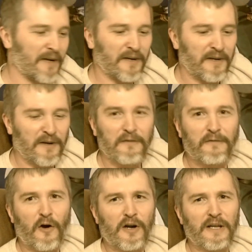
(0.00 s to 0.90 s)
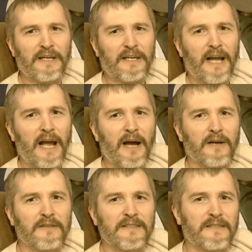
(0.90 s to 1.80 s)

uh, farting couch.